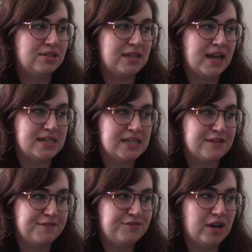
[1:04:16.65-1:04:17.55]
The idea
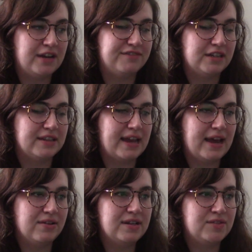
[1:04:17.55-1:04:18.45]
of trying to figure that
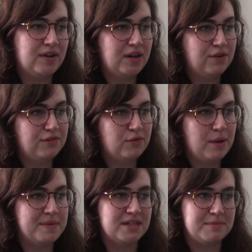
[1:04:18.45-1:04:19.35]
out is very
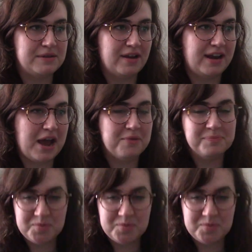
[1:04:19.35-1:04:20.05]
overwhelming to me right now.